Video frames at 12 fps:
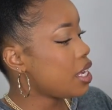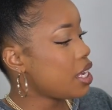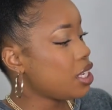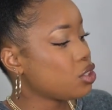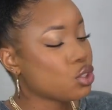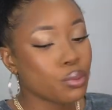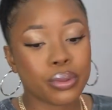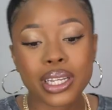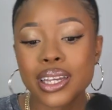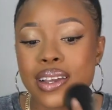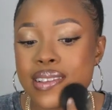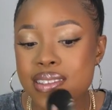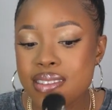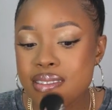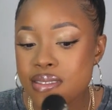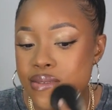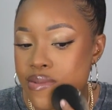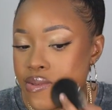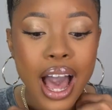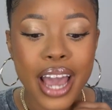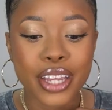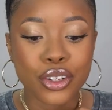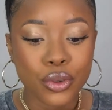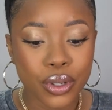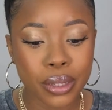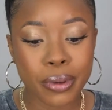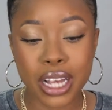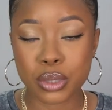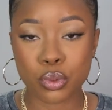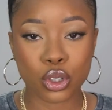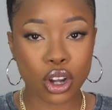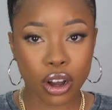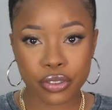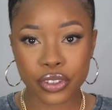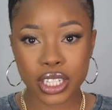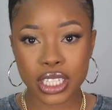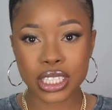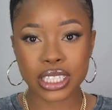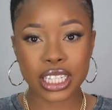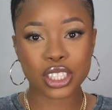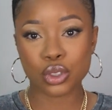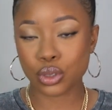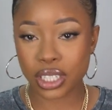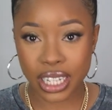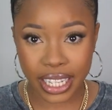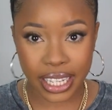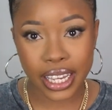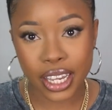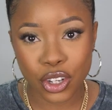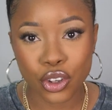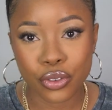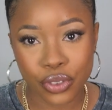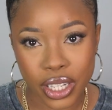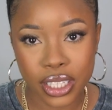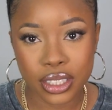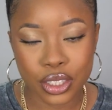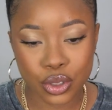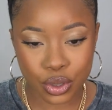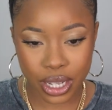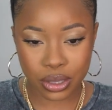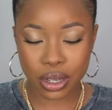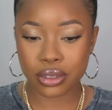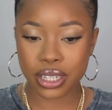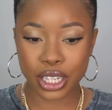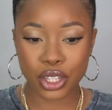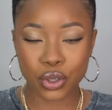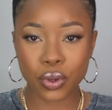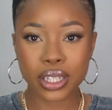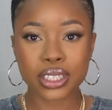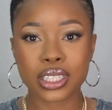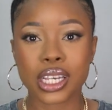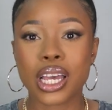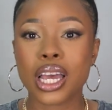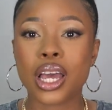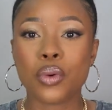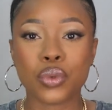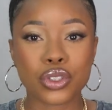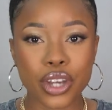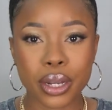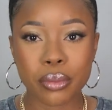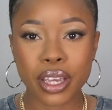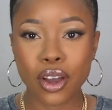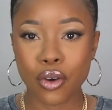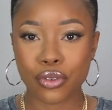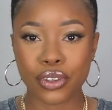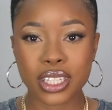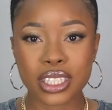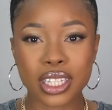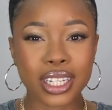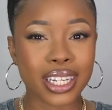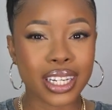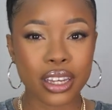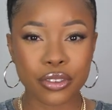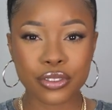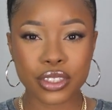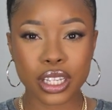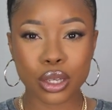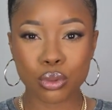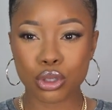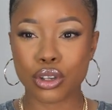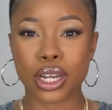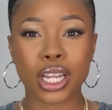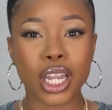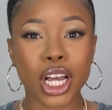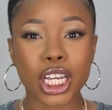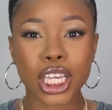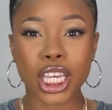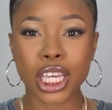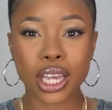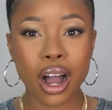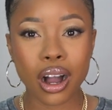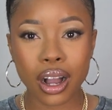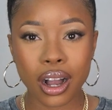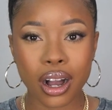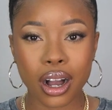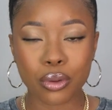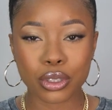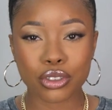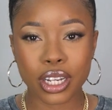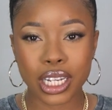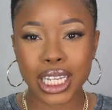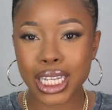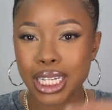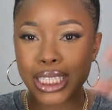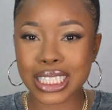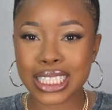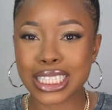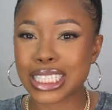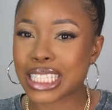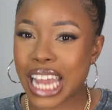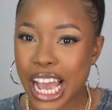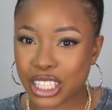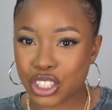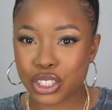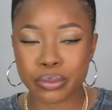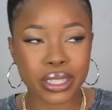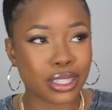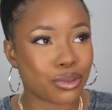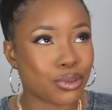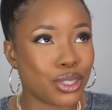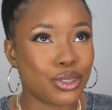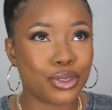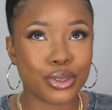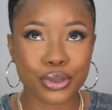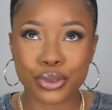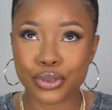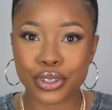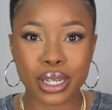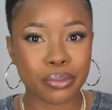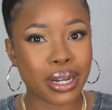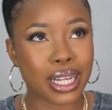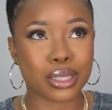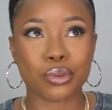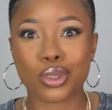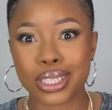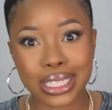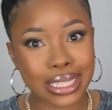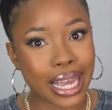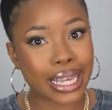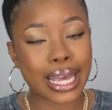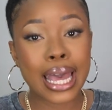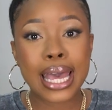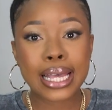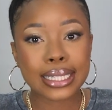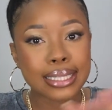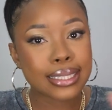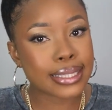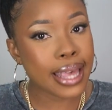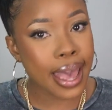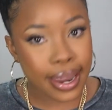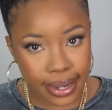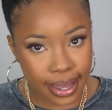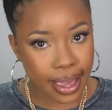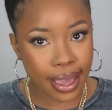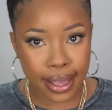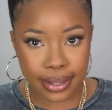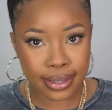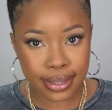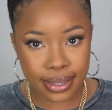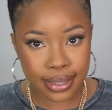into place. I know in the passport office they do not like hearing your face, so that's why I was like, you know what? We're trying to make our face look lifted, we're trying to look younger, we're trying to look snatched, because we know for your passport is like 10 years